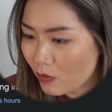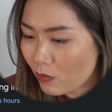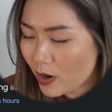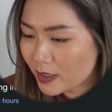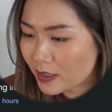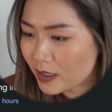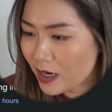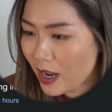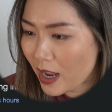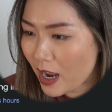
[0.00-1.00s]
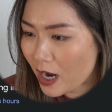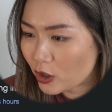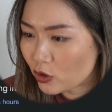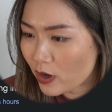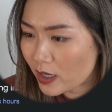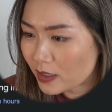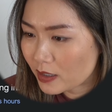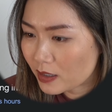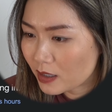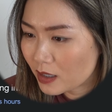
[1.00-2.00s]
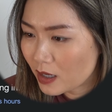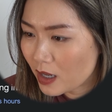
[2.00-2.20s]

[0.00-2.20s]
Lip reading: What's the address?